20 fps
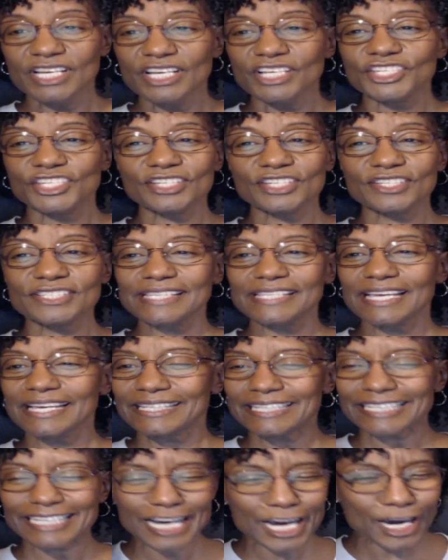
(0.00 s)
she'll
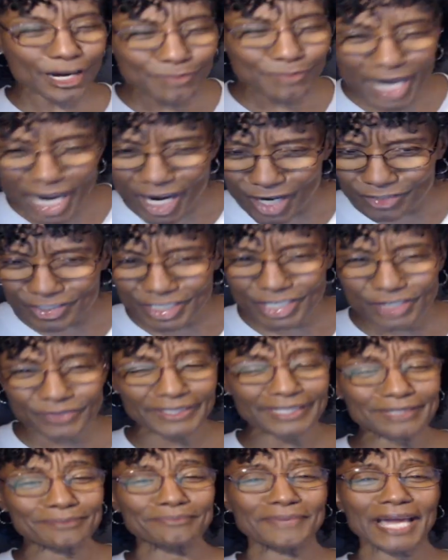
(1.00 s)
say, "Come on, you
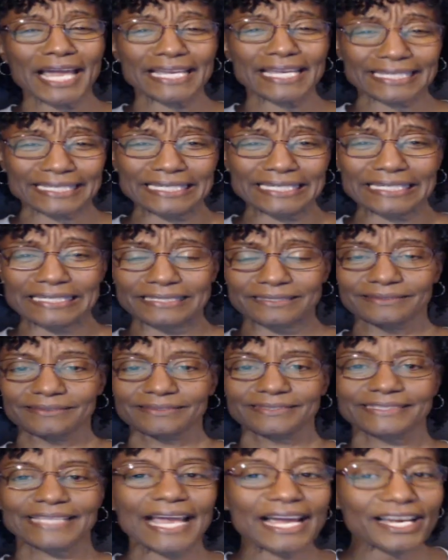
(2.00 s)
can make it.
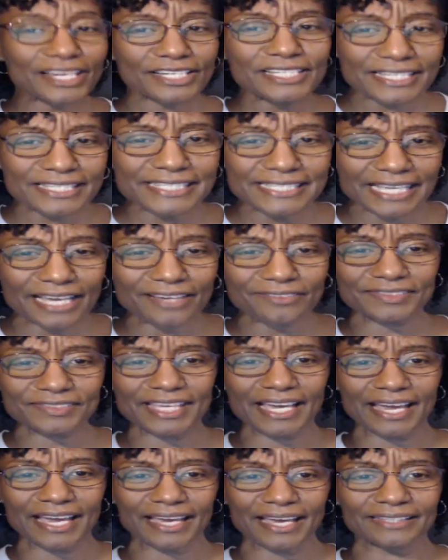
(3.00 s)
Tell yourself
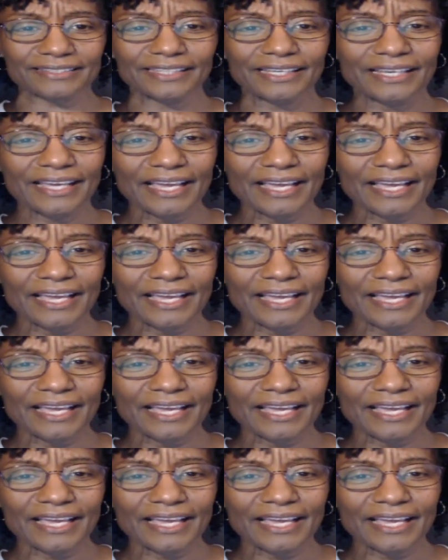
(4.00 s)
that."